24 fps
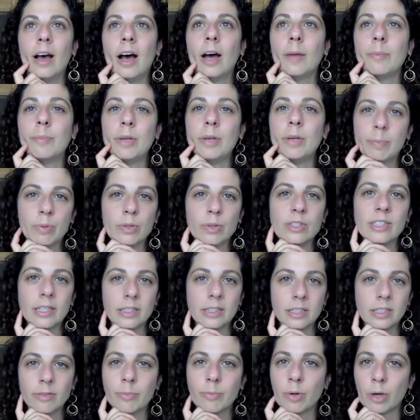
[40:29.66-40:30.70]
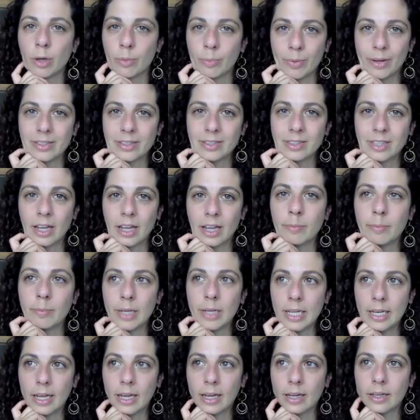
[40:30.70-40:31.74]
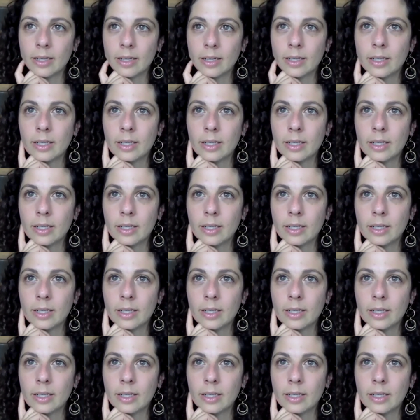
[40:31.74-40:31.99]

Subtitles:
people's sense of purpose and meaning.